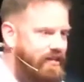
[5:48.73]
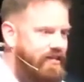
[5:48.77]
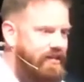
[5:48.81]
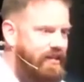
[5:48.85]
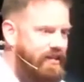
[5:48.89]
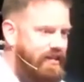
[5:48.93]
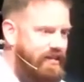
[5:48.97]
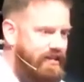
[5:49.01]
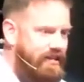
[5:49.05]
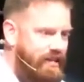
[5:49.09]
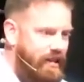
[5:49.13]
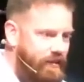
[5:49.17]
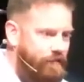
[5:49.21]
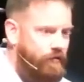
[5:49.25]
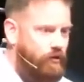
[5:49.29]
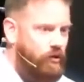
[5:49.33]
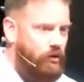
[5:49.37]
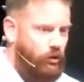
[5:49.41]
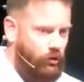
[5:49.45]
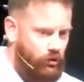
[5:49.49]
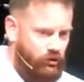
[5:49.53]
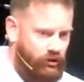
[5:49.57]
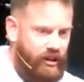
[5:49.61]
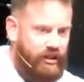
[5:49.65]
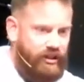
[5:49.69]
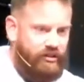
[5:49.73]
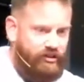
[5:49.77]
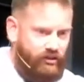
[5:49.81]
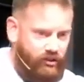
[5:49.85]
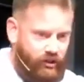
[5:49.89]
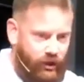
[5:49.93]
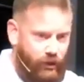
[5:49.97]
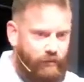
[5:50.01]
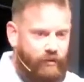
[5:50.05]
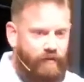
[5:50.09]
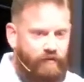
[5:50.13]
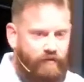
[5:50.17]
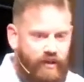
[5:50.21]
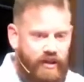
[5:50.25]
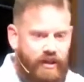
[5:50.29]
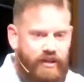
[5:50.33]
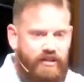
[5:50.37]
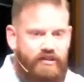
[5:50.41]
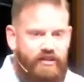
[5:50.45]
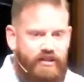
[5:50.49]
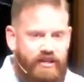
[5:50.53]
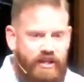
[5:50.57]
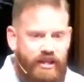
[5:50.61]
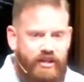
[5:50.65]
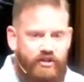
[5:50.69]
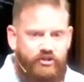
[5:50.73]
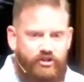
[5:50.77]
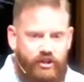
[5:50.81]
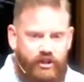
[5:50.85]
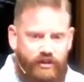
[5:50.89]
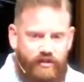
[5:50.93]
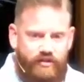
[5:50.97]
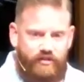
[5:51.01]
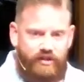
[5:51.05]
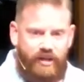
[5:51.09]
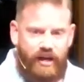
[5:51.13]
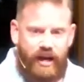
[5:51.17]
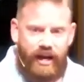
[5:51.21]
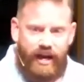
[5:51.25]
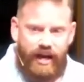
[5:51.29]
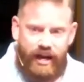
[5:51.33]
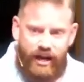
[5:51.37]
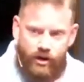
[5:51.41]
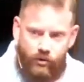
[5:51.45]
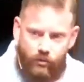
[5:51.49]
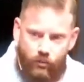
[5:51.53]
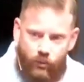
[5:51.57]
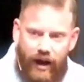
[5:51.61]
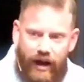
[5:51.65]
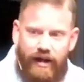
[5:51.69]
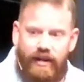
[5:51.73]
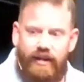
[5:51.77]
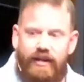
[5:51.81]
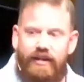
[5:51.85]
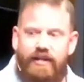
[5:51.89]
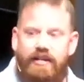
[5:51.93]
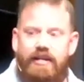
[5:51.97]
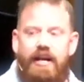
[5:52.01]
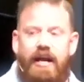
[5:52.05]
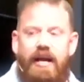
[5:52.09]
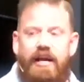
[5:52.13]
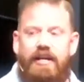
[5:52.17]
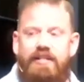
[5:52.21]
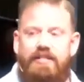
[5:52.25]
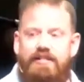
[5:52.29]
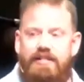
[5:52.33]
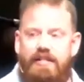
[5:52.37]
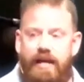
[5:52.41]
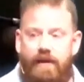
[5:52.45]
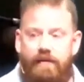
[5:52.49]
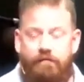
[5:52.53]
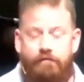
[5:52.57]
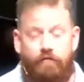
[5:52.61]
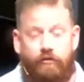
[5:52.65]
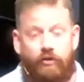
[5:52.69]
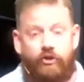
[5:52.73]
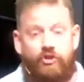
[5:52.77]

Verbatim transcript: the difficulty of some of his teachings. He recognized that for